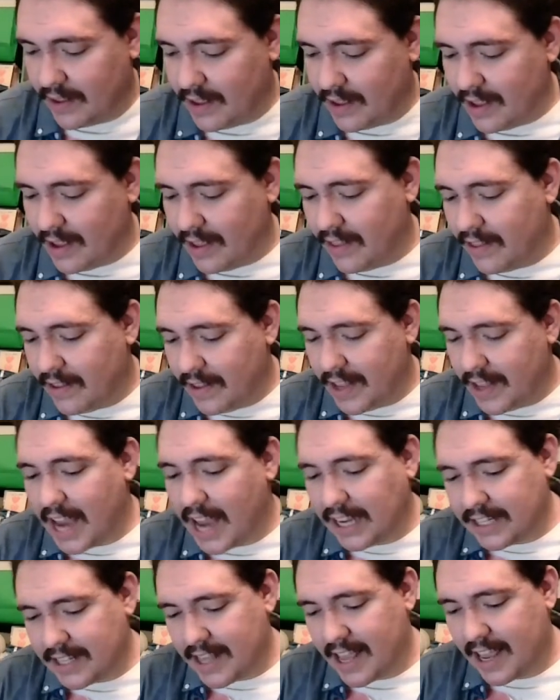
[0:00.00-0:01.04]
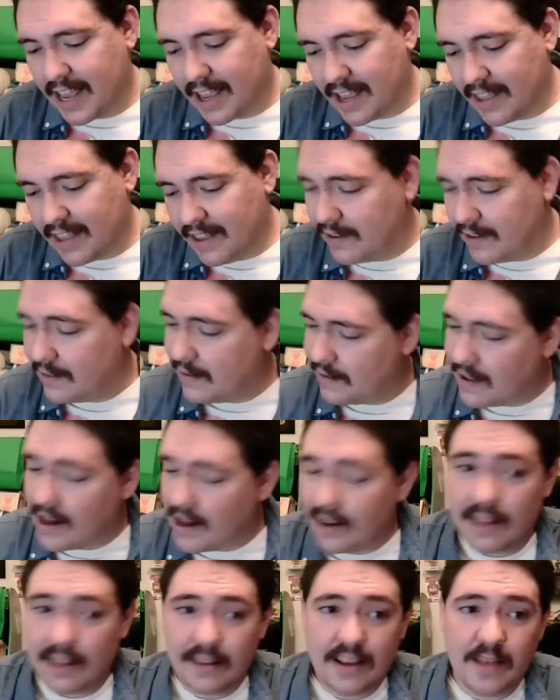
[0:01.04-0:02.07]
The next thing, and this is
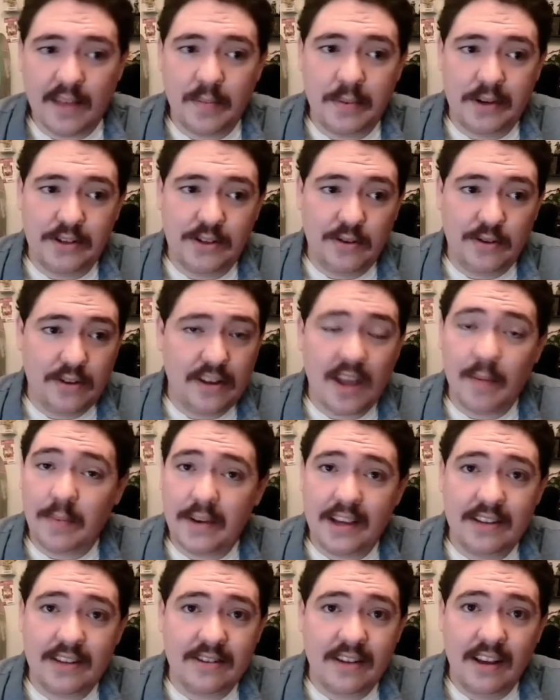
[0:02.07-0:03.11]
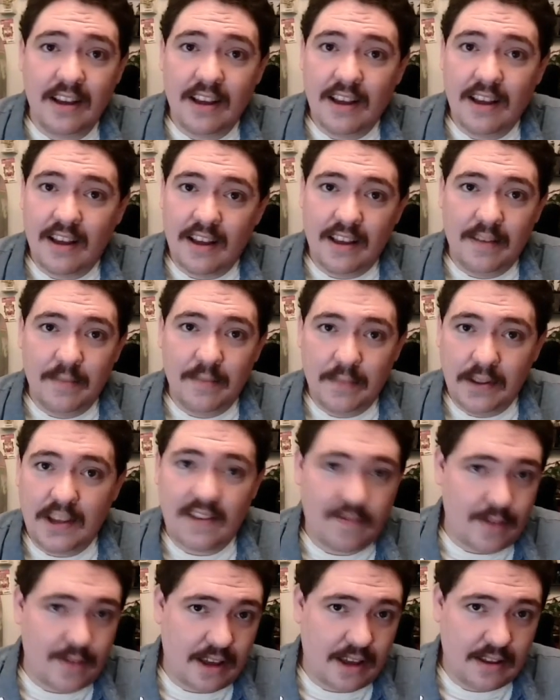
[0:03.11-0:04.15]
entirely on the companies too. The companies, believe
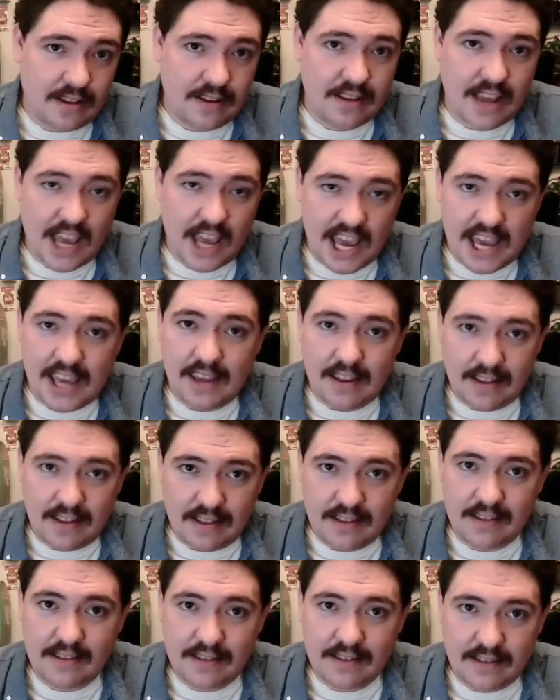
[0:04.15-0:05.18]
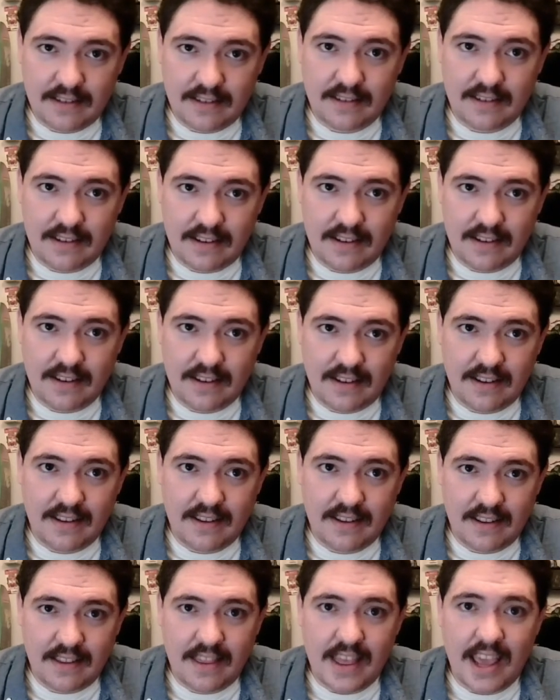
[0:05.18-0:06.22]
me, they
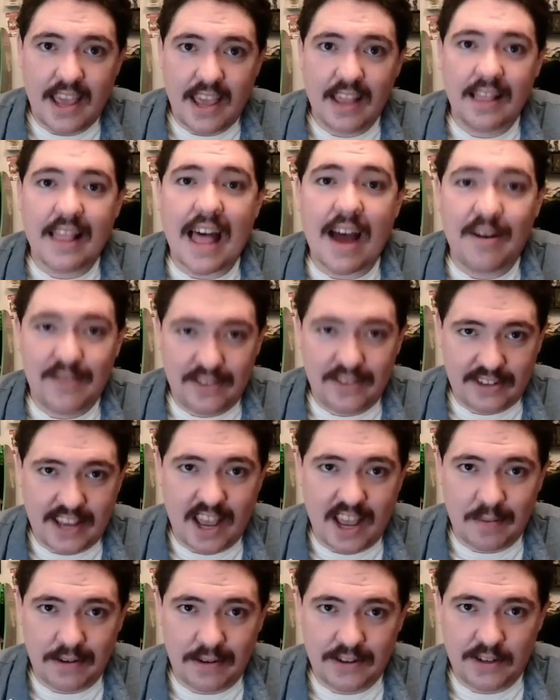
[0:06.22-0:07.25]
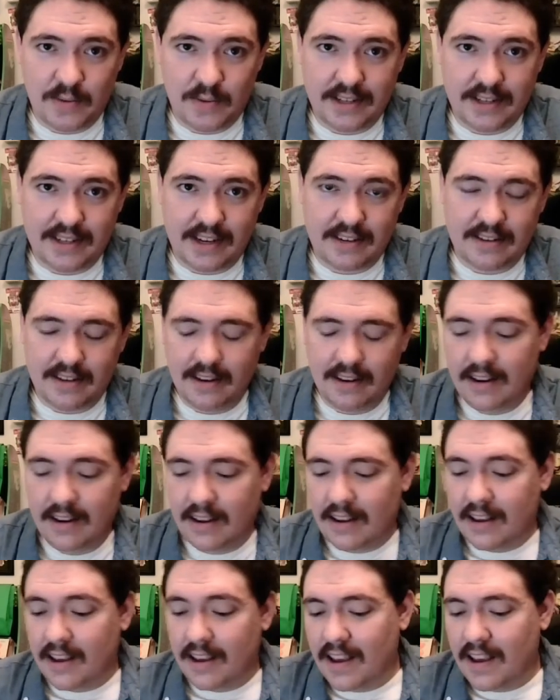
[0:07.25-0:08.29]
allow the scalpers to exist,
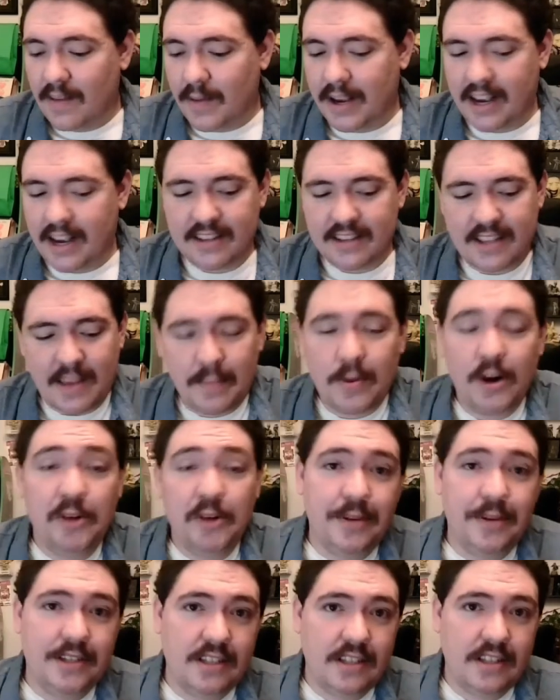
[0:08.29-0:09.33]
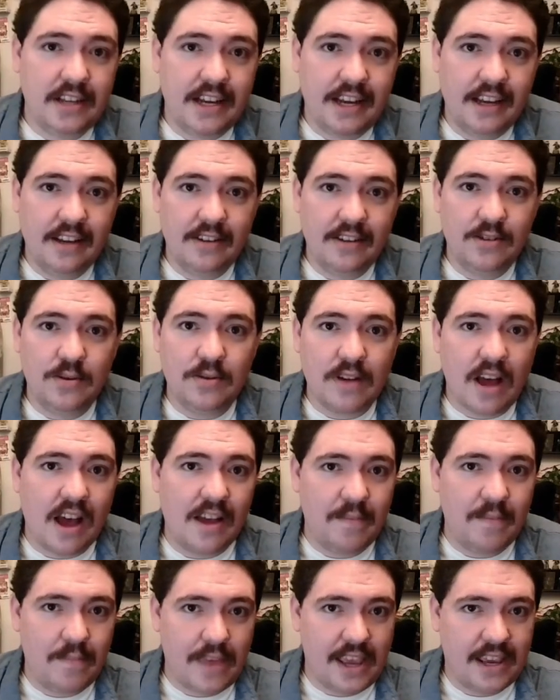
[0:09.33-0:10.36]
because they purposely do
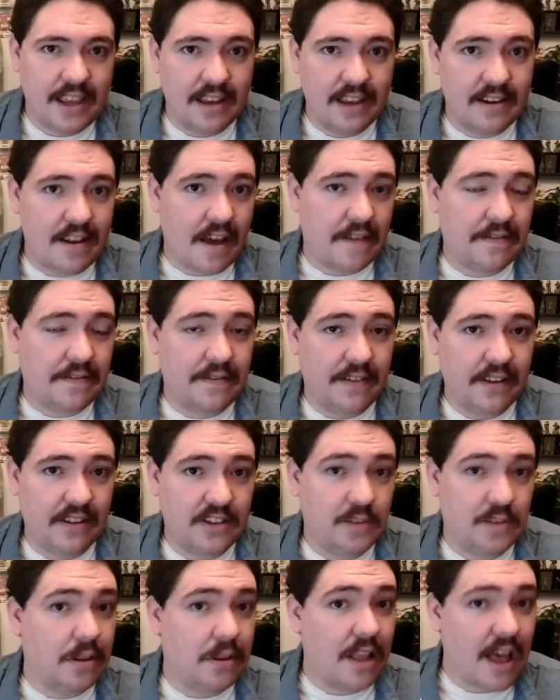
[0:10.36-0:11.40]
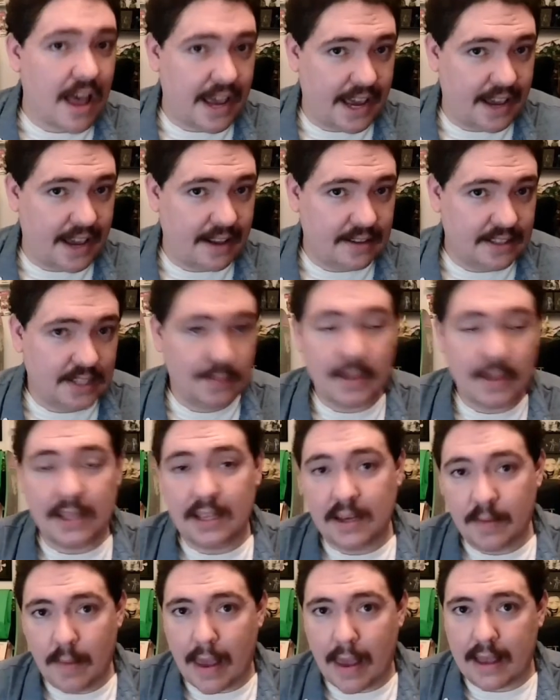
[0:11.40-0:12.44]
not make enough supply to meet the
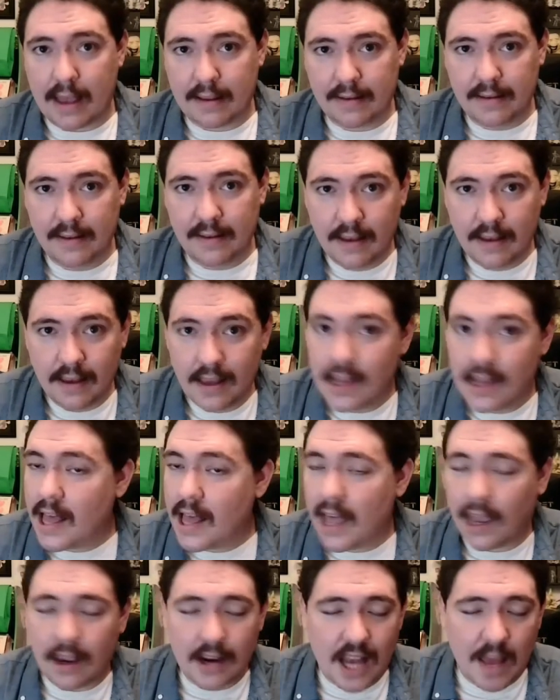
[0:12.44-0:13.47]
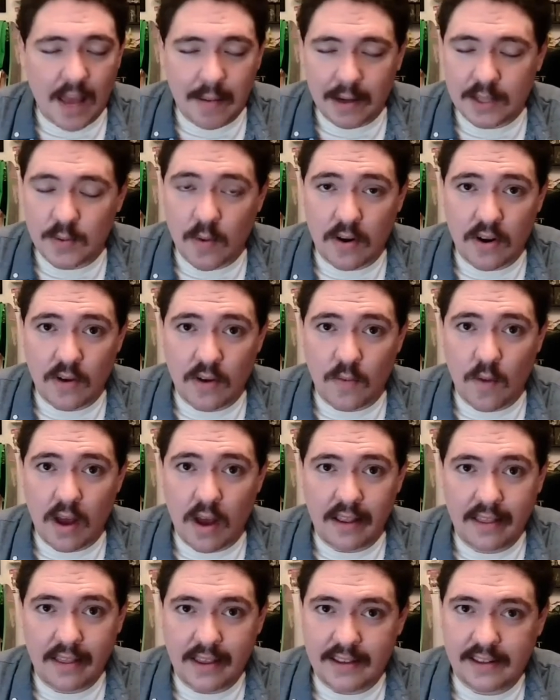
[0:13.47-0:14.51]
demand. Economics
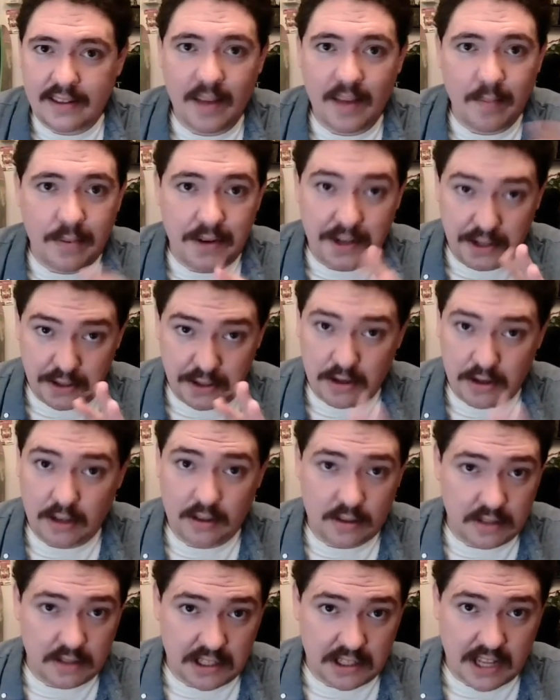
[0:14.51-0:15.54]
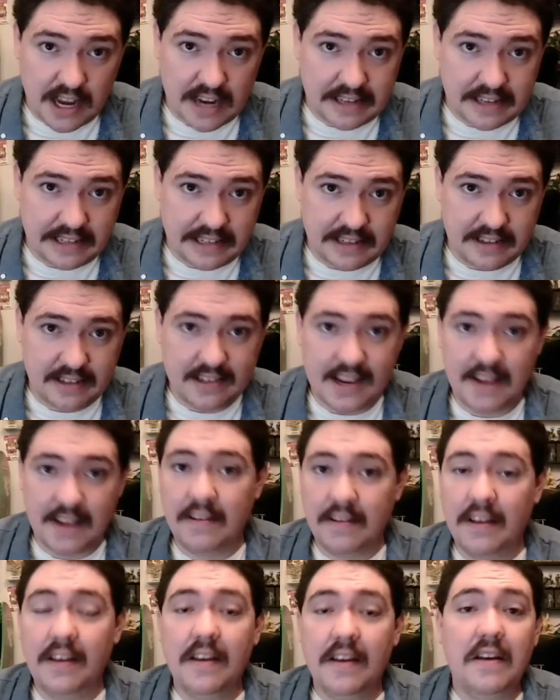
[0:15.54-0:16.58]
101, these companies took those classes and said,
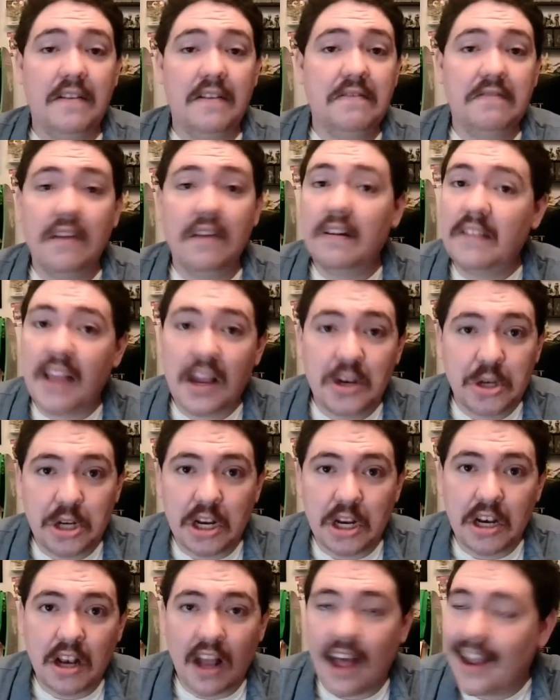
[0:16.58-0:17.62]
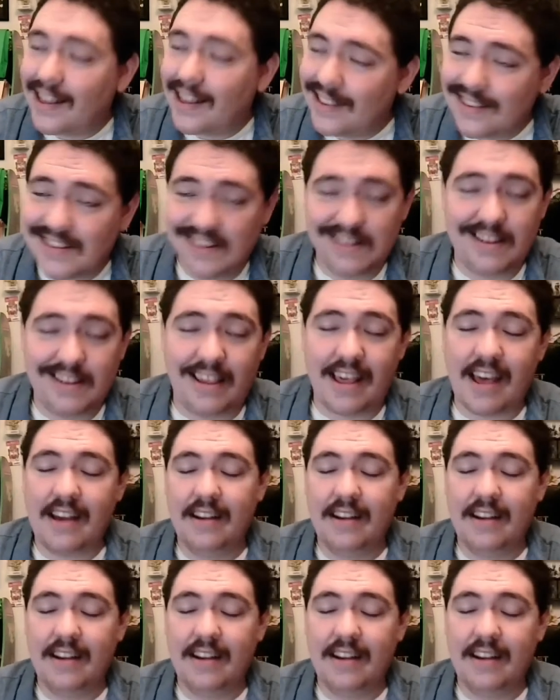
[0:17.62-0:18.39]
fuck that shit, I ain't listening to that.